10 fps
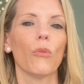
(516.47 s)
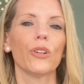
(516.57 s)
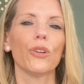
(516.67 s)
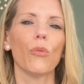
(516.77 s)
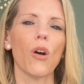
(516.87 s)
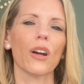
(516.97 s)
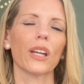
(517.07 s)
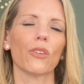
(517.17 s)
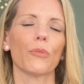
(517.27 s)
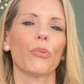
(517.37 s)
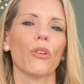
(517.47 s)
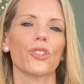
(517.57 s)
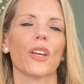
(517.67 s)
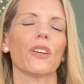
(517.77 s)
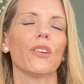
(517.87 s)
when you're working on a
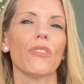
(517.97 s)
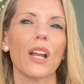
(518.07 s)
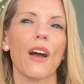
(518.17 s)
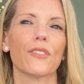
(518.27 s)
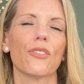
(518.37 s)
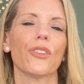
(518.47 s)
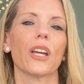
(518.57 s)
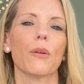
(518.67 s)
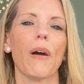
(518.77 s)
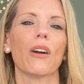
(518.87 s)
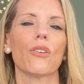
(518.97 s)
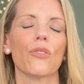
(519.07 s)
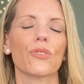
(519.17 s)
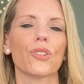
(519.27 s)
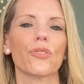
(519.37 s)
project that you really have to think about and
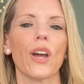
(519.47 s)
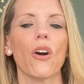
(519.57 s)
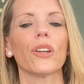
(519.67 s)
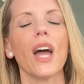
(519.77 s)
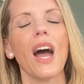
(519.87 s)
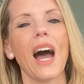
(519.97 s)
concentrate on,